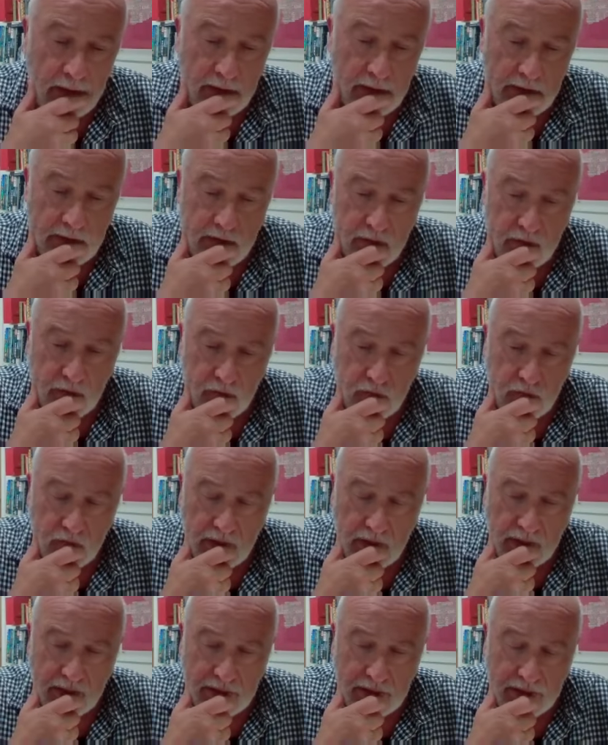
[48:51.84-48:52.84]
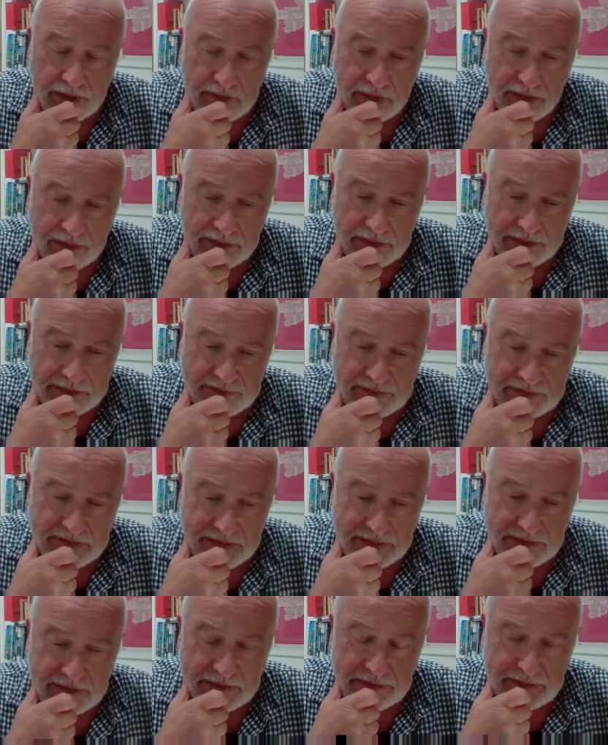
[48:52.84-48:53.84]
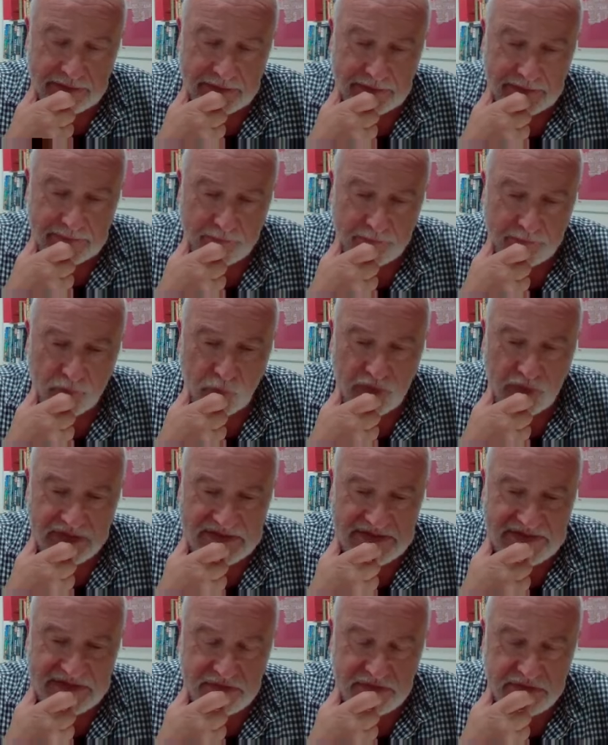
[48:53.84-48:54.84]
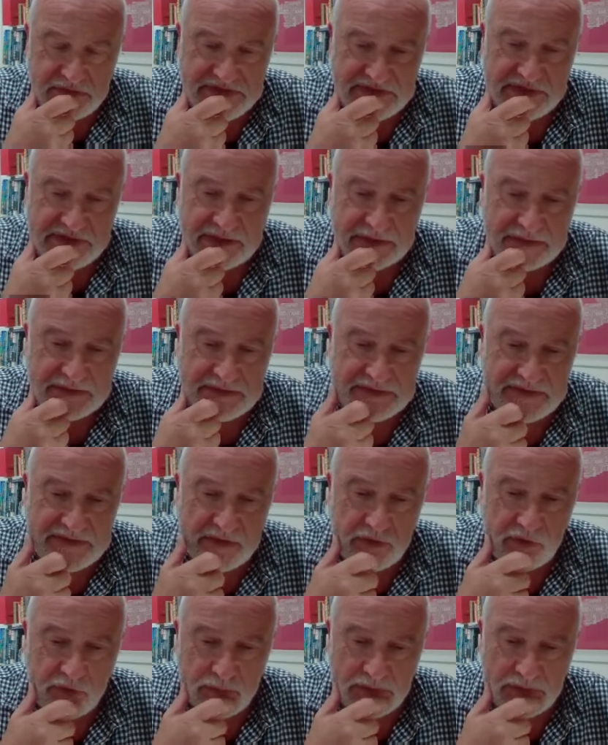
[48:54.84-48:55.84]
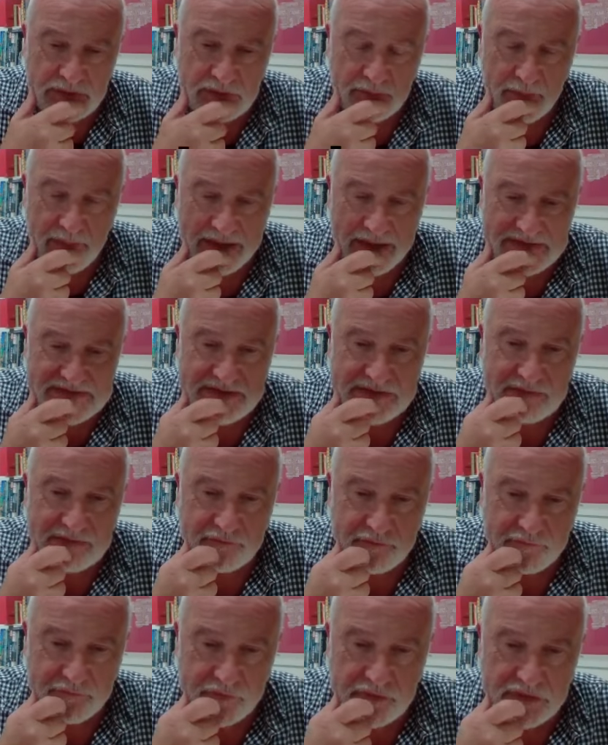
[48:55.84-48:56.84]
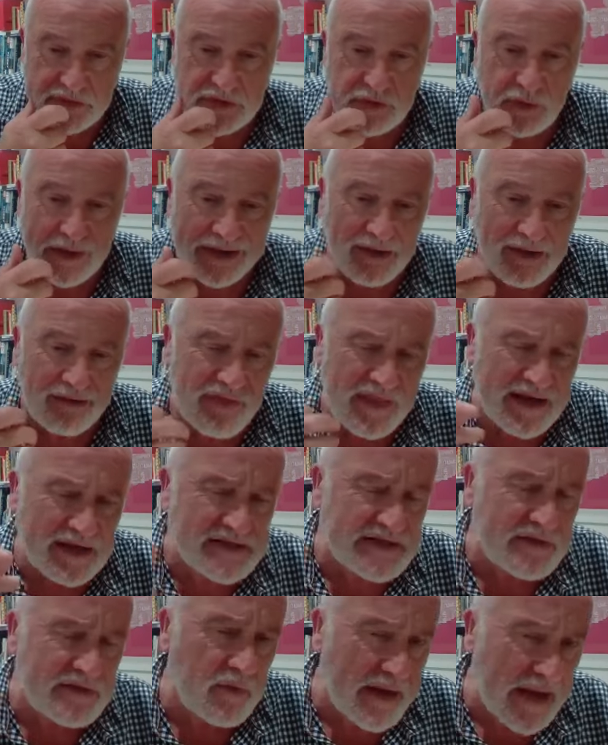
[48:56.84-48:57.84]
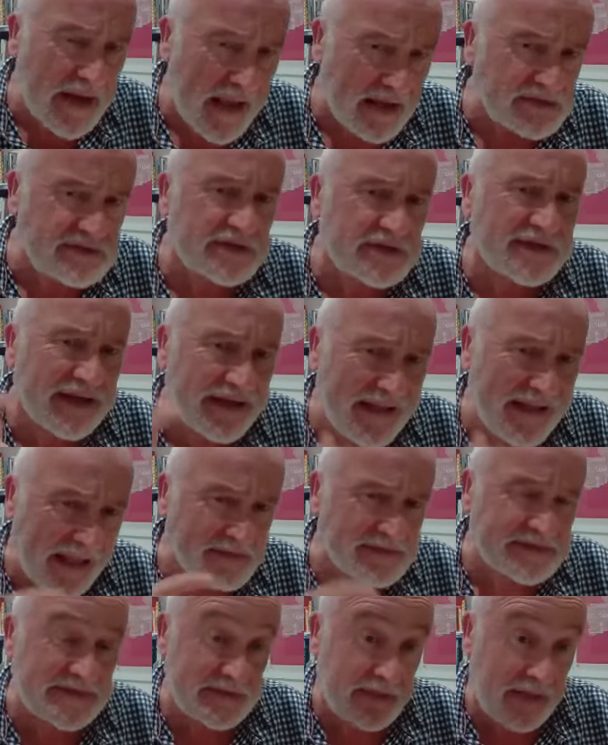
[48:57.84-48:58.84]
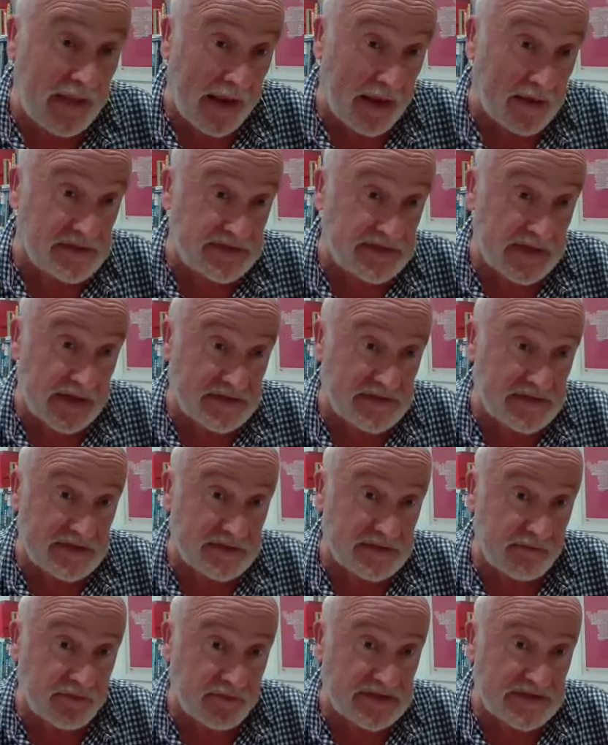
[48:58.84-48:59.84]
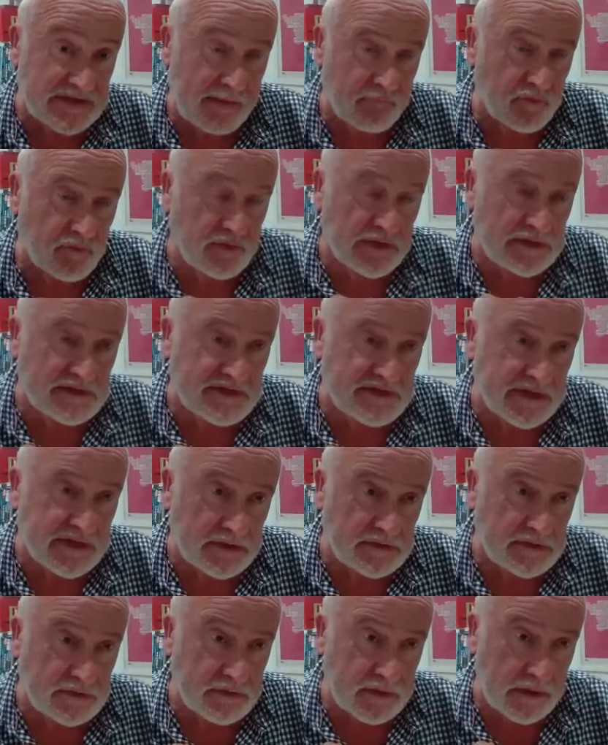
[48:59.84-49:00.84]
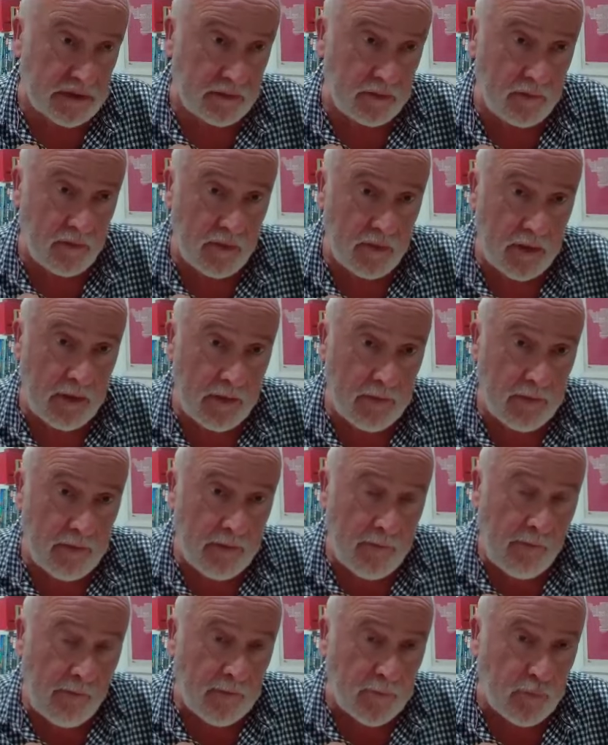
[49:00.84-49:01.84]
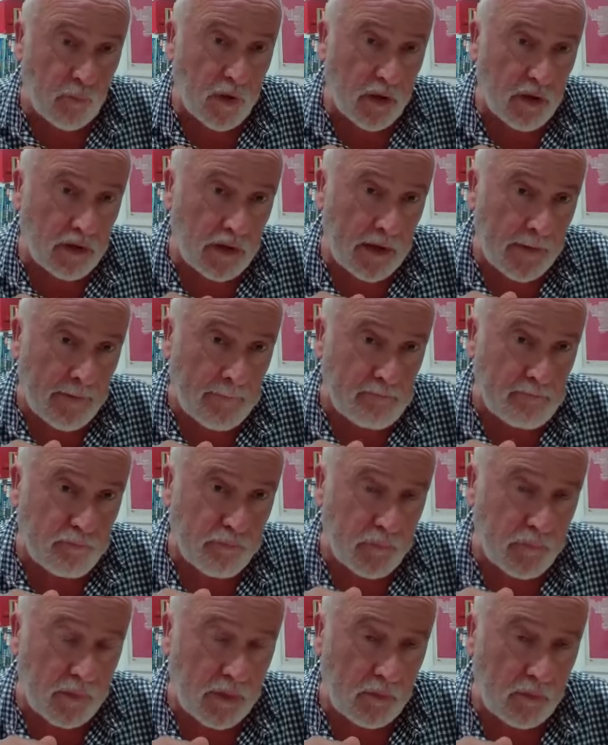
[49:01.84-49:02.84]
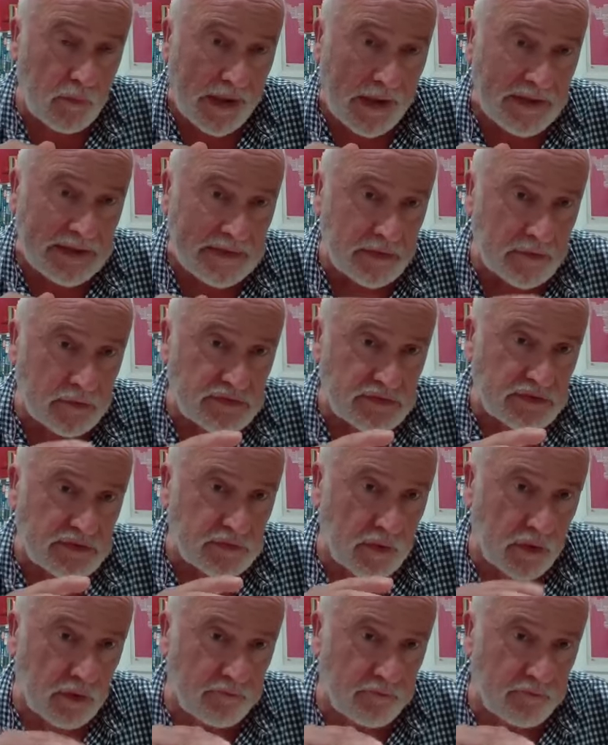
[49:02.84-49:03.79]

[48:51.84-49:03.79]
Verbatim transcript: you know, I, I, I think um, what he's interested in is the human capacity for virtue. And I think it's a reaction against the excesses of the 17th century where um, any notion